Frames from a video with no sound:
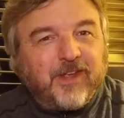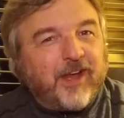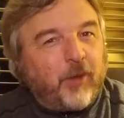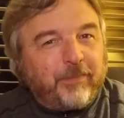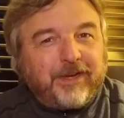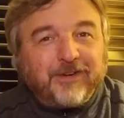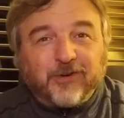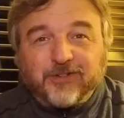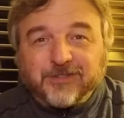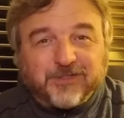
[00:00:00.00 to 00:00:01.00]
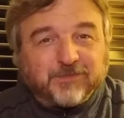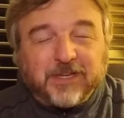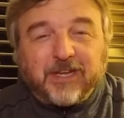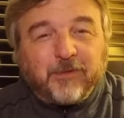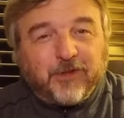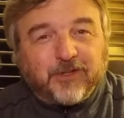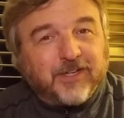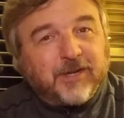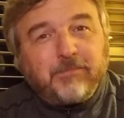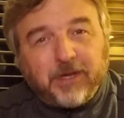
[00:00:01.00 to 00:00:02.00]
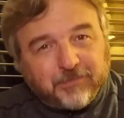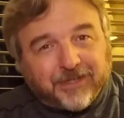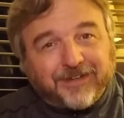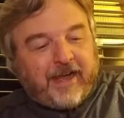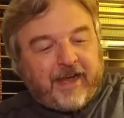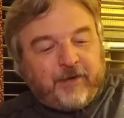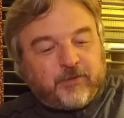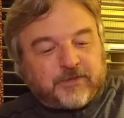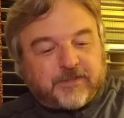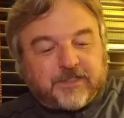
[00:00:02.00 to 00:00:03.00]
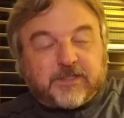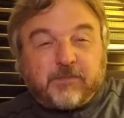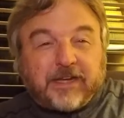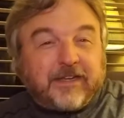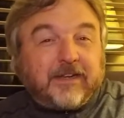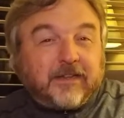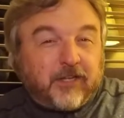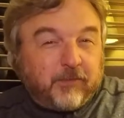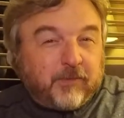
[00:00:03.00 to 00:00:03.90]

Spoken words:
helping or is it just making me look like a pumpkin. I was expecting a little bit